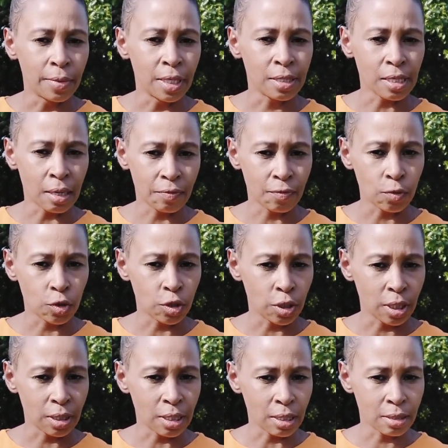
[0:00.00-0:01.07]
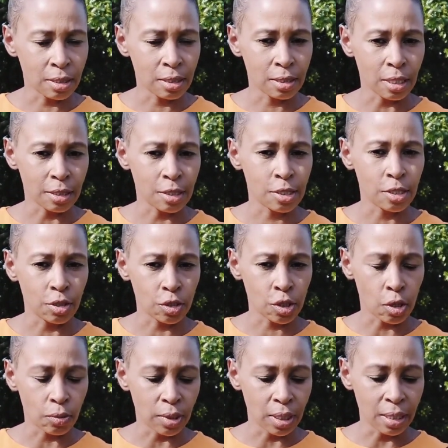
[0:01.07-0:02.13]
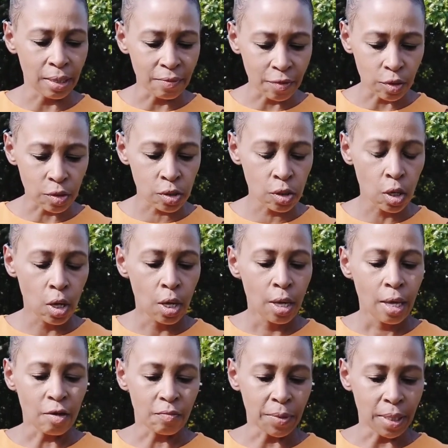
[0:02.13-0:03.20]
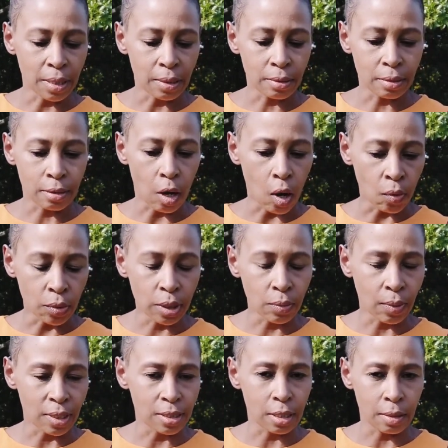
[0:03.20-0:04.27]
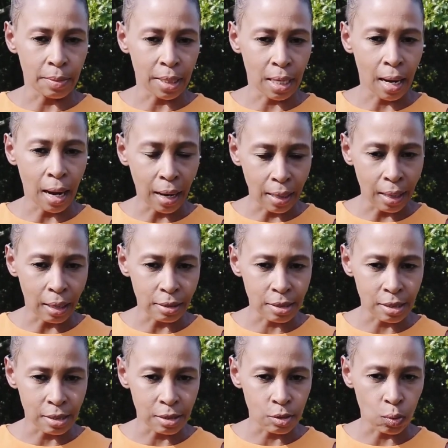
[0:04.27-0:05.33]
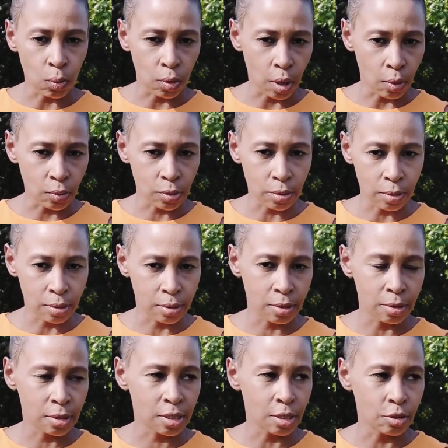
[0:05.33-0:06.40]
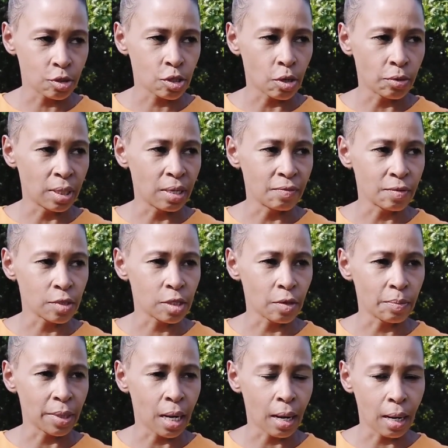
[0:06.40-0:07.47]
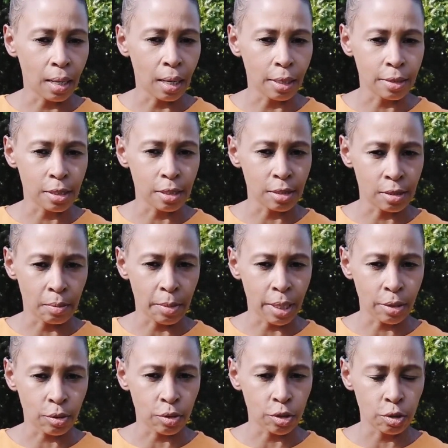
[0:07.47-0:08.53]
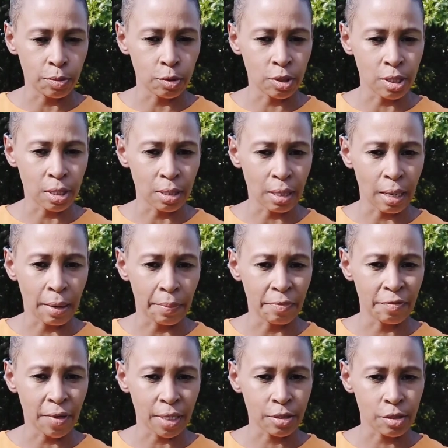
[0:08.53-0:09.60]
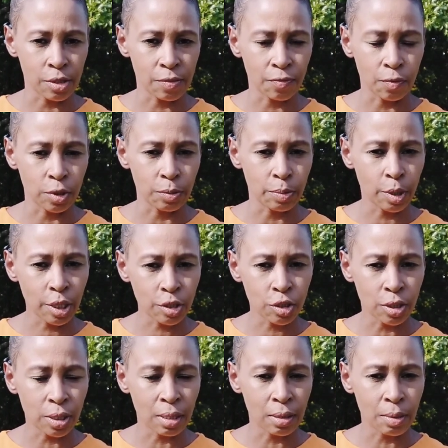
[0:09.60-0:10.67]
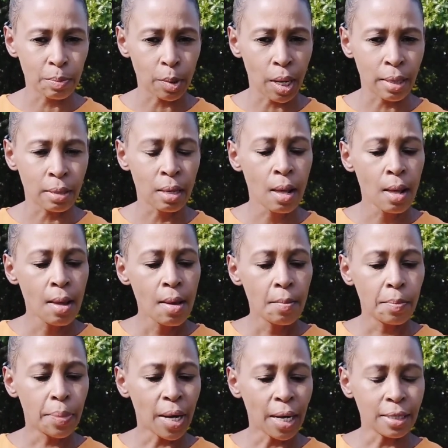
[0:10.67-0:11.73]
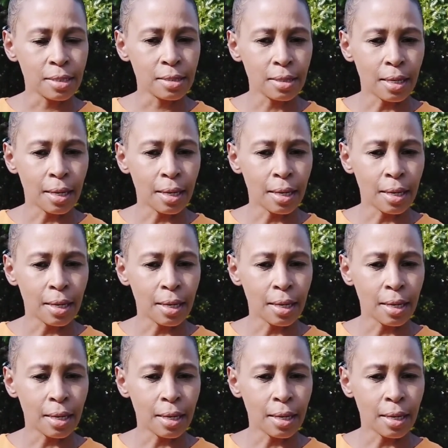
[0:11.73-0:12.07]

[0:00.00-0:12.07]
it's unfortunate that serotonin levels have been the only ones that have been highlighted, or low serotonin levels have been highlighted as the main contributing factors for depression in the brain. But